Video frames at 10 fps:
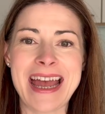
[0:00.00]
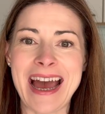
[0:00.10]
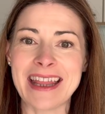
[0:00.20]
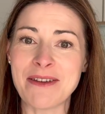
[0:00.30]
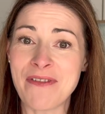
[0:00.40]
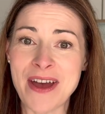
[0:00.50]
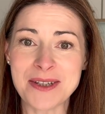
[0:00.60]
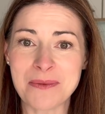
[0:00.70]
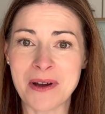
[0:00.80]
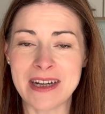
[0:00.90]
And the
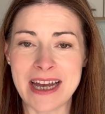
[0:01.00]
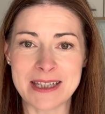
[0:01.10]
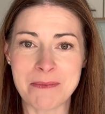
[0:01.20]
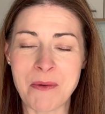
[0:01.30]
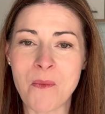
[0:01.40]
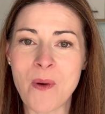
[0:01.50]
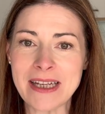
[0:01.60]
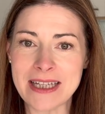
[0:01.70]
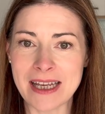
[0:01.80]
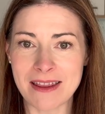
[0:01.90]
first one has been
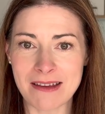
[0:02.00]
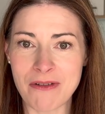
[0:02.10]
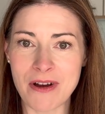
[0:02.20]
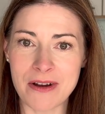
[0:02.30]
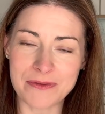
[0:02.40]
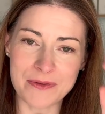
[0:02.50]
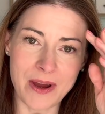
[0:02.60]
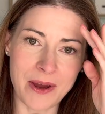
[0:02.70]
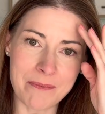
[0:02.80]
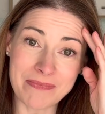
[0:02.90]
waiting in the craft
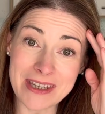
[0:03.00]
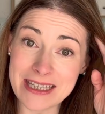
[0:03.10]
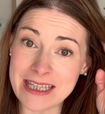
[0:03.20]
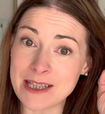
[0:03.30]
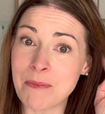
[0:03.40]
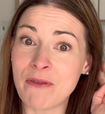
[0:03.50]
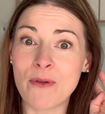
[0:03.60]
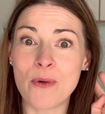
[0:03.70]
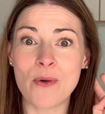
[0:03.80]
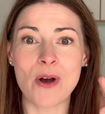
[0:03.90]
room since
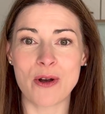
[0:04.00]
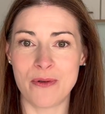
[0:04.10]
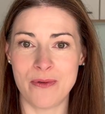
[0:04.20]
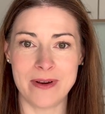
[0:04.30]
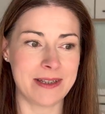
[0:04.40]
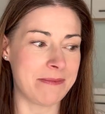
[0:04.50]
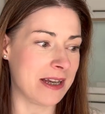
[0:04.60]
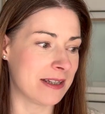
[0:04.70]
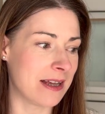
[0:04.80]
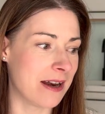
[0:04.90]
before
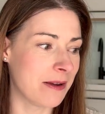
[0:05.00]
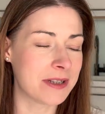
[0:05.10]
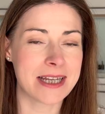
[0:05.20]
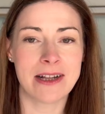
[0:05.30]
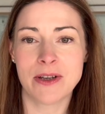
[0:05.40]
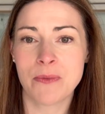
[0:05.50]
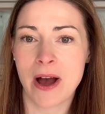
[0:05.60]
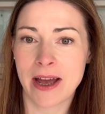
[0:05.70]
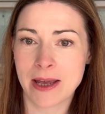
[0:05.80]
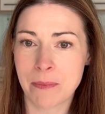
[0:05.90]
Christmas, and I will tell you
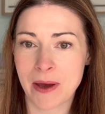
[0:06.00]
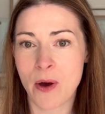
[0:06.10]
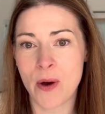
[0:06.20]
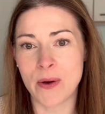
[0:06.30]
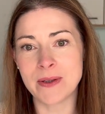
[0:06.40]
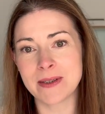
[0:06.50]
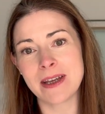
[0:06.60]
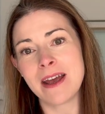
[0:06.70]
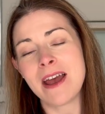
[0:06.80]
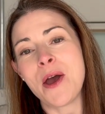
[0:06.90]
why, because
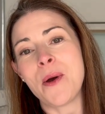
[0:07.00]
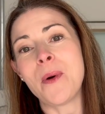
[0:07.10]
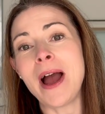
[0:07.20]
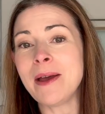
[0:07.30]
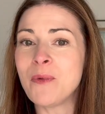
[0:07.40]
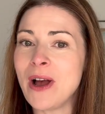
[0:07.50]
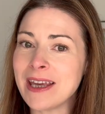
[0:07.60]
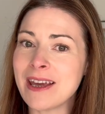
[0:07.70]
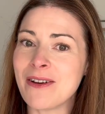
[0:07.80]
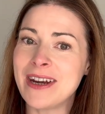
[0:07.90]
what I am
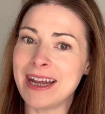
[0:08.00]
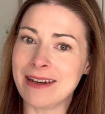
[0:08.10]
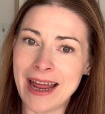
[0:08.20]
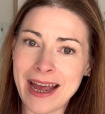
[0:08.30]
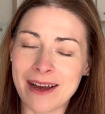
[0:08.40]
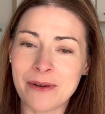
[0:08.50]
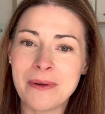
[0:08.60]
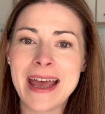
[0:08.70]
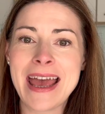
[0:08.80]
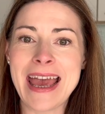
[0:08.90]
working on now
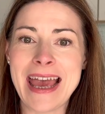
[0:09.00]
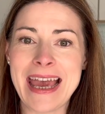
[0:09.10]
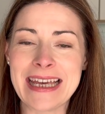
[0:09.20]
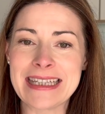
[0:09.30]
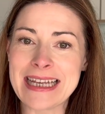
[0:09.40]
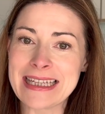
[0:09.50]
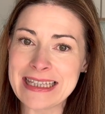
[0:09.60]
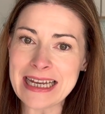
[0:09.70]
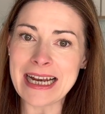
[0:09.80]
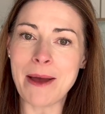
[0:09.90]
is a
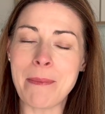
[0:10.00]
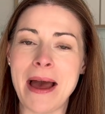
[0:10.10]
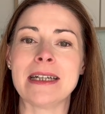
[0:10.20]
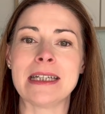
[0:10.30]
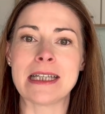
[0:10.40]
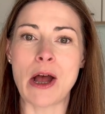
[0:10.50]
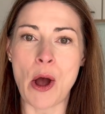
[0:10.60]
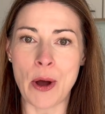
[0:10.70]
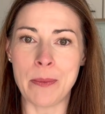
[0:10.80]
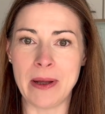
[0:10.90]
Sinclair Patterns
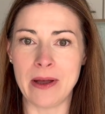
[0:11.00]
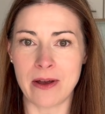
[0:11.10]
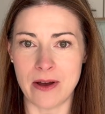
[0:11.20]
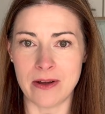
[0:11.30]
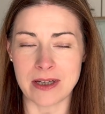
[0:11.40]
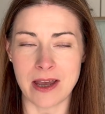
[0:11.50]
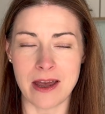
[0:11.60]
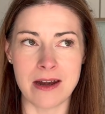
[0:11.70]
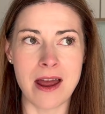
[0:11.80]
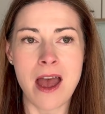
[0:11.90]
Harper
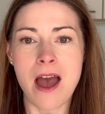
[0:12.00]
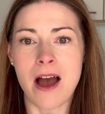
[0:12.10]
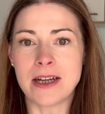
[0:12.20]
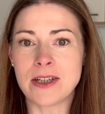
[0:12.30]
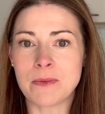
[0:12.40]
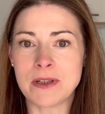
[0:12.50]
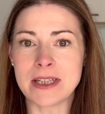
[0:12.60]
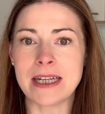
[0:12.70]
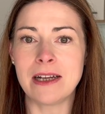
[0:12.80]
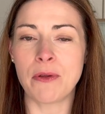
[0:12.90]
cardigan. I just
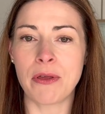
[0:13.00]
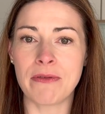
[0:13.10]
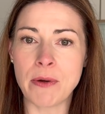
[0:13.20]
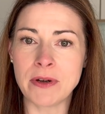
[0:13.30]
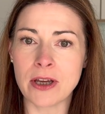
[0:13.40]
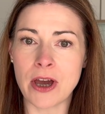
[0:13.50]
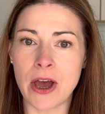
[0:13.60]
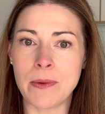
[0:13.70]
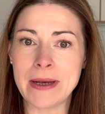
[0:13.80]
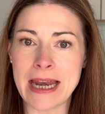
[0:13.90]
wanted a little throw and
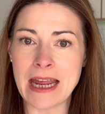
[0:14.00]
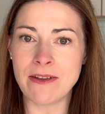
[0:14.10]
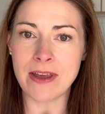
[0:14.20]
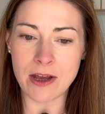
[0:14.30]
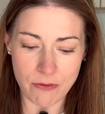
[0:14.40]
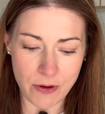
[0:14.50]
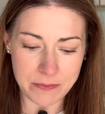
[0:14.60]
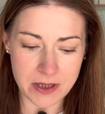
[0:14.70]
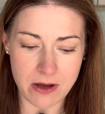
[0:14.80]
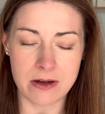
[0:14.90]
go navy
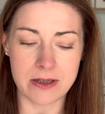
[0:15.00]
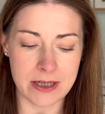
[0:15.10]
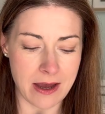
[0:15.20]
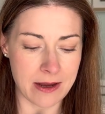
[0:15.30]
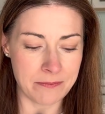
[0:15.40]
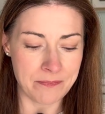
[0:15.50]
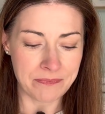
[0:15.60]
cropped cardigan.